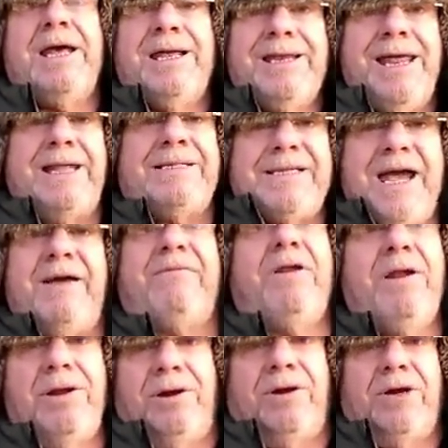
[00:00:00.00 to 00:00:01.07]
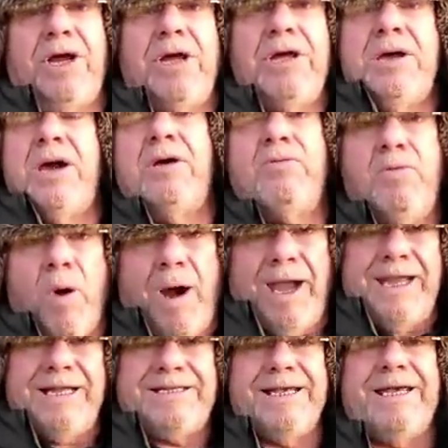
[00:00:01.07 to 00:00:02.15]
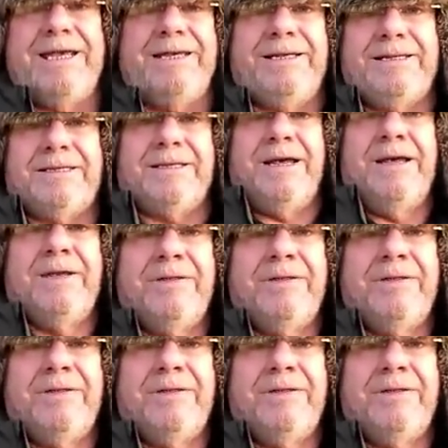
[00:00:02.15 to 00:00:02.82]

Let's have a look at why it is